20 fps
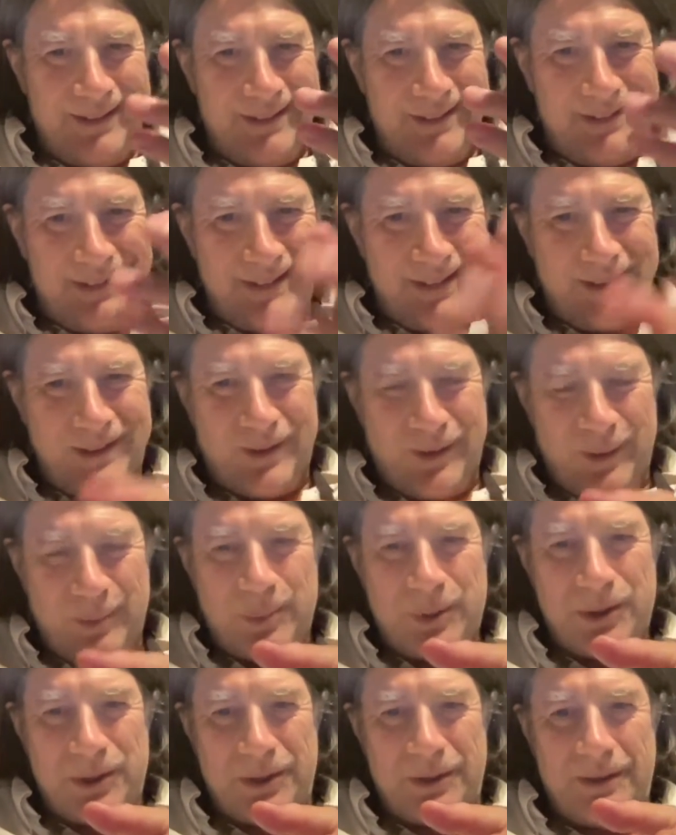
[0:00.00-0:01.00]

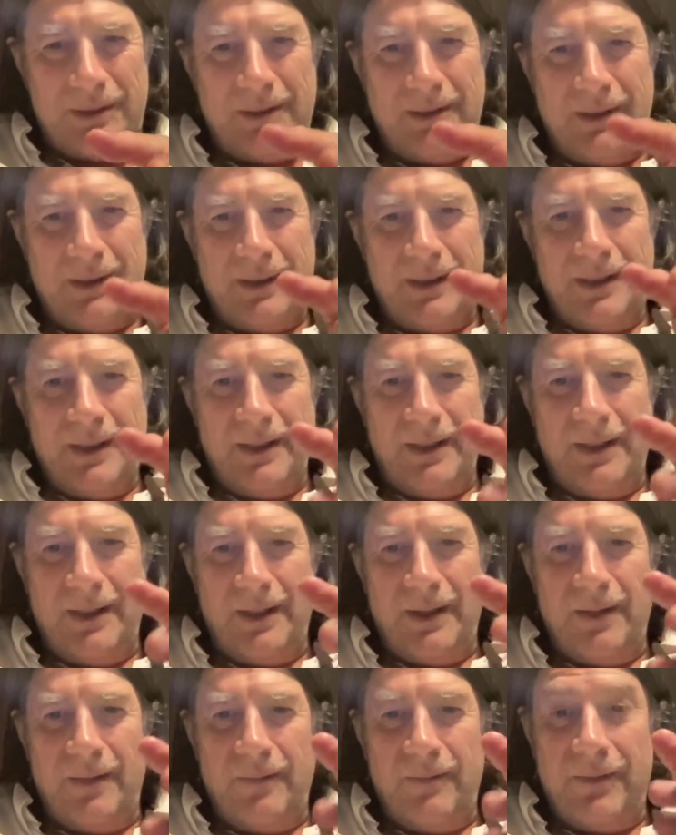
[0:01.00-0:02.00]
description
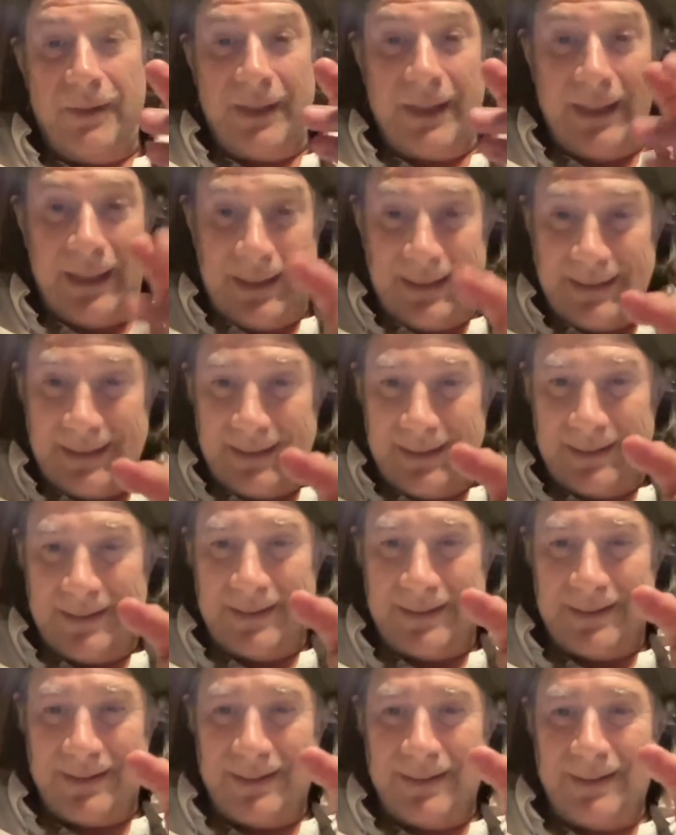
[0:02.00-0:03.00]
of the
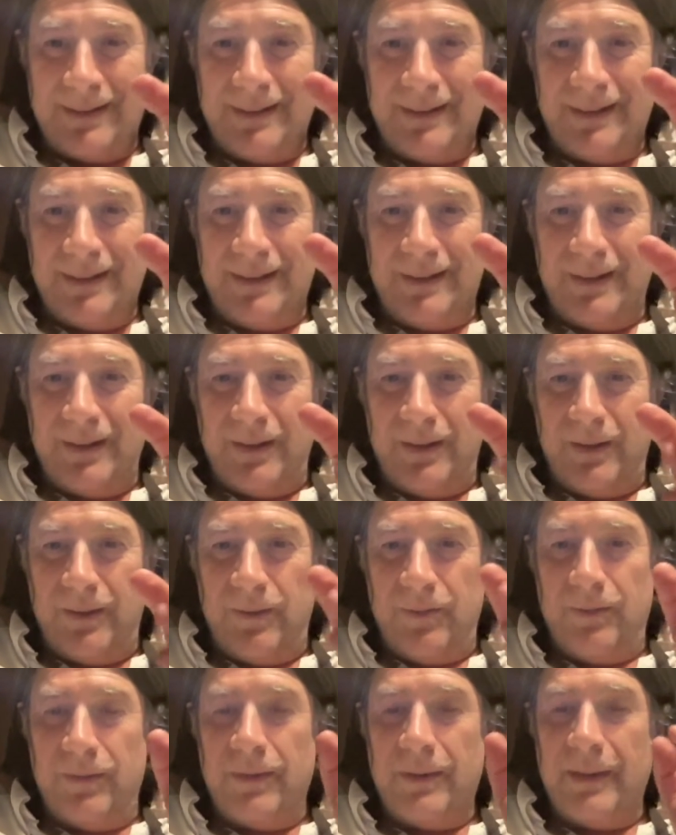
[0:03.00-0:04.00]
essence
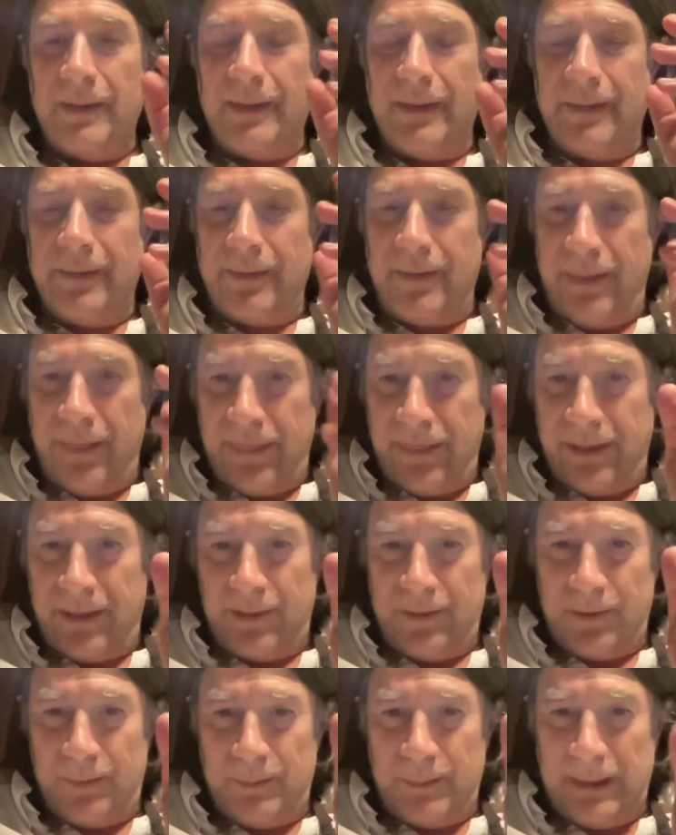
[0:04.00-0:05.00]
of the thing
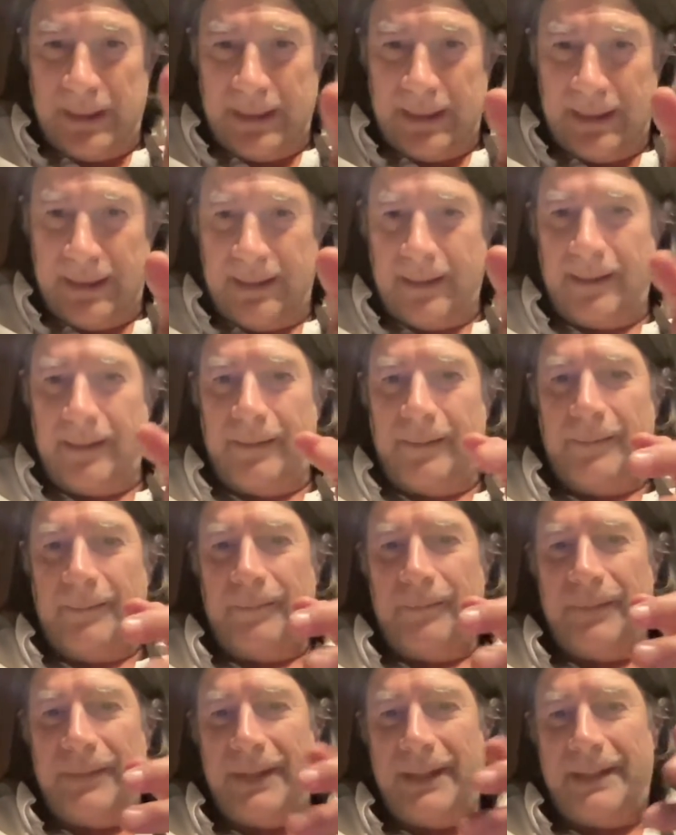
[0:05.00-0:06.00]
you're making.
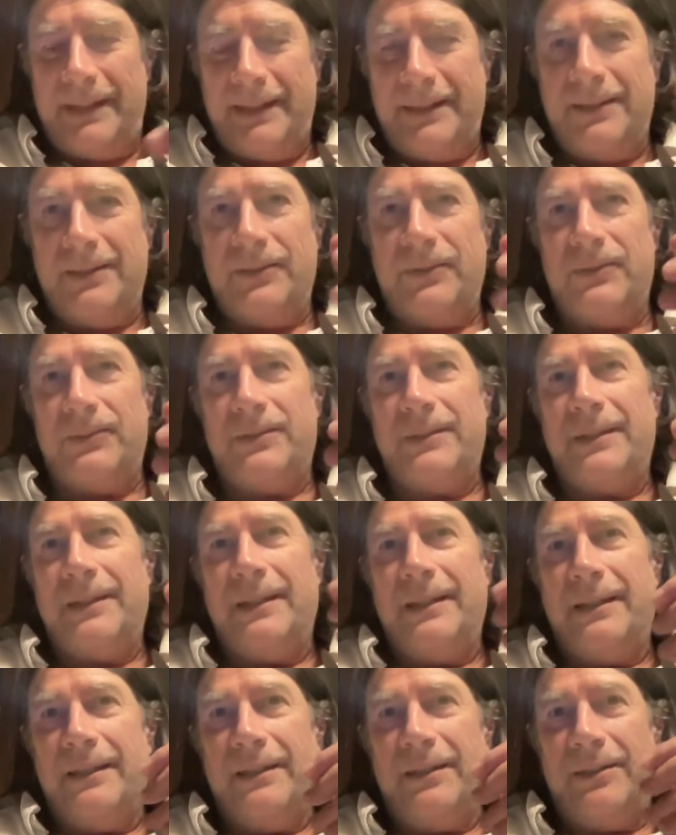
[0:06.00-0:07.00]
That is,
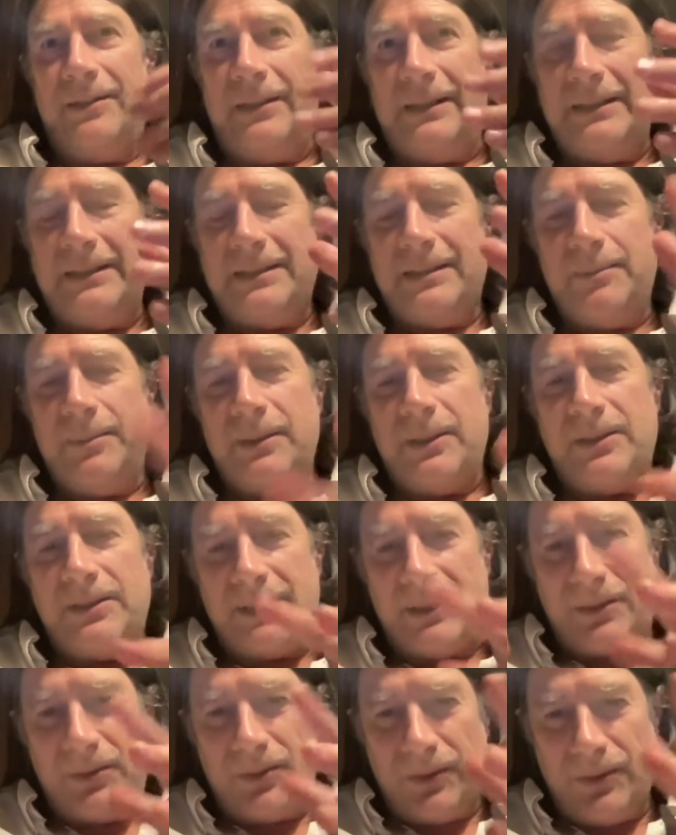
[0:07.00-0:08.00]
there needs to be a
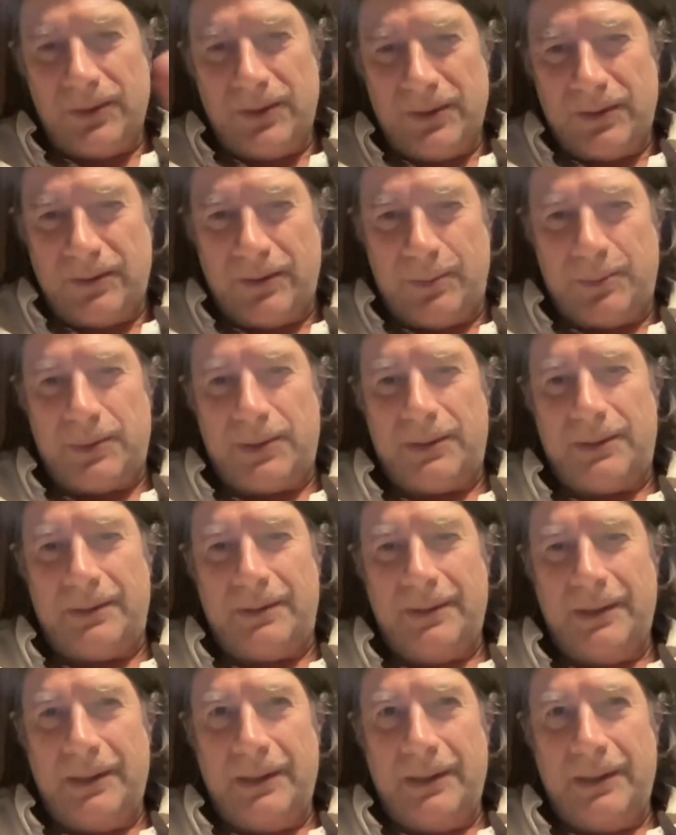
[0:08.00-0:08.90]
central description